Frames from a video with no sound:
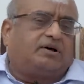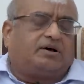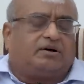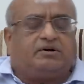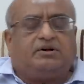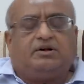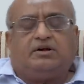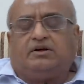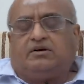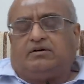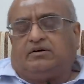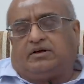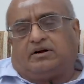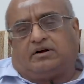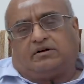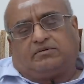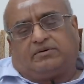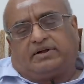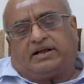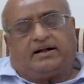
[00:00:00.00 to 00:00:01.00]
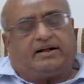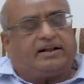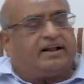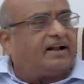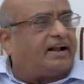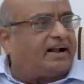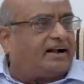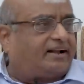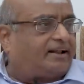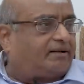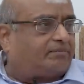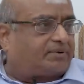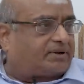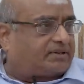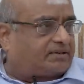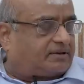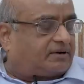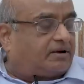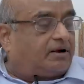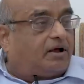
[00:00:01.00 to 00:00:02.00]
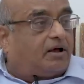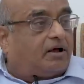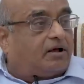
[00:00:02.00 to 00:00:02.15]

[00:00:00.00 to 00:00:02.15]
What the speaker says: 18-19%.